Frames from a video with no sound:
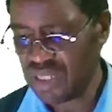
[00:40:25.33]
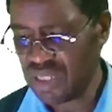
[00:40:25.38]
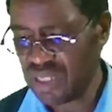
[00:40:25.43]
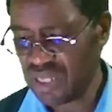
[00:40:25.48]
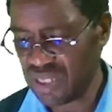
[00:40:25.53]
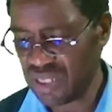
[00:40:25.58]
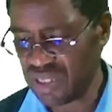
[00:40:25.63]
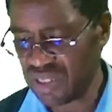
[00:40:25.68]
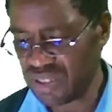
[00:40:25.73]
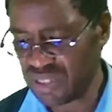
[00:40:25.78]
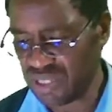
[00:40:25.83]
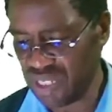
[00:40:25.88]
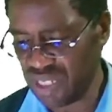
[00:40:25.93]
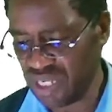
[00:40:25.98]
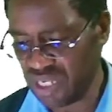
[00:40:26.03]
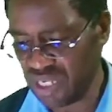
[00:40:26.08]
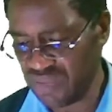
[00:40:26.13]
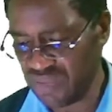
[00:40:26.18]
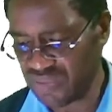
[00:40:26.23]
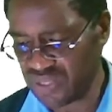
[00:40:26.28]

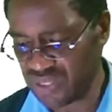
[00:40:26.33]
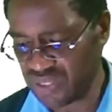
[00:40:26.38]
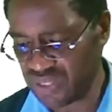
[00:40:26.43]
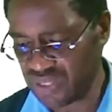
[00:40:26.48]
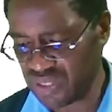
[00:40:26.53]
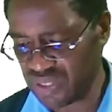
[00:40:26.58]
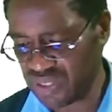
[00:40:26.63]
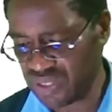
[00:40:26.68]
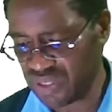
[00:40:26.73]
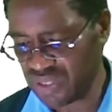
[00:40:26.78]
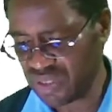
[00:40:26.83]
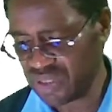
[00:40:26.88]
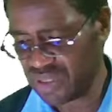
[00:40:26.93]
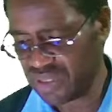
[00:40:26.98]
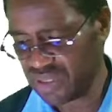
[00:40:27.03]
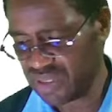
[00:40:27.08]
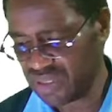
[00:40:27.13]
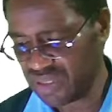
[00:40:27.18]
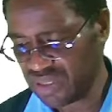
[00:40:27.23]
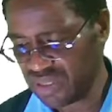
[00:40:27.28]
reserves
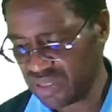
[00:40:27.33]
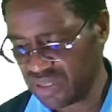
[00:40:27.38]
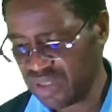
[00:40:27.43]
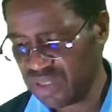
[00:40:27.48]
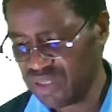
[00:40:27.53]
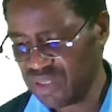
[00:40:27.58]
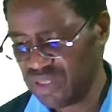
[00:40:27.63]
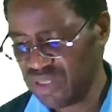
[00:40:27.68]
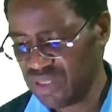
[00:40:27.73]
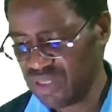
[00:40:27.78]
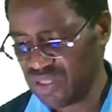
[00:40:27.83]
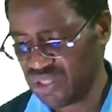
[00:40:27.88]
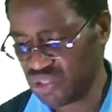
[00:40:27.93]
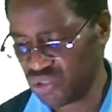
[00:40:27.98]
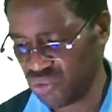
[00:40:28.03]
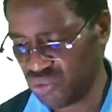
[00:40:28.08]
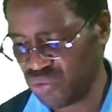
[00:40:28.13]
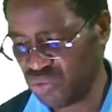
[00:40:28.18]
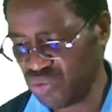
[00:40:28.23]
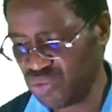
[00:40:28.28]

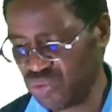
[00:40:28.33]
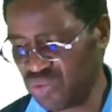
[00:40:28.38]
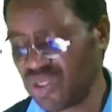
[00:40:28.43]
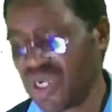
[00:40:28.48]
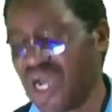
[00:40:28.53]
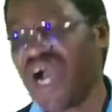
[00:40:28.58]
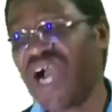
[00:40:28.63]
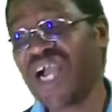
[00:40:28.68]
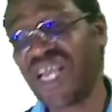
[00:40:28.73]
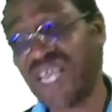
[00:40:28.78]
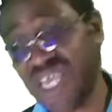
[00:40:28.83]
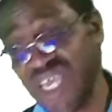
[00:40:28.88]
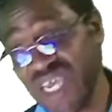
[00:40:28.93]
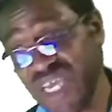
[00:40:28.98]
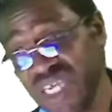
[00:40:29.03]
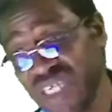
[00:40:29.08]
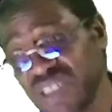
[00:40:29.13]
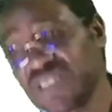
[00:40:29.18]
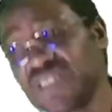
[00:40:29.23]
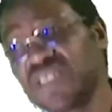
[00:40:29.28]
to,
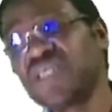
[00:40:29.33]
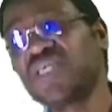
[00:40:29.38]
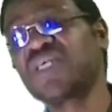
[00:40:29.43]
again,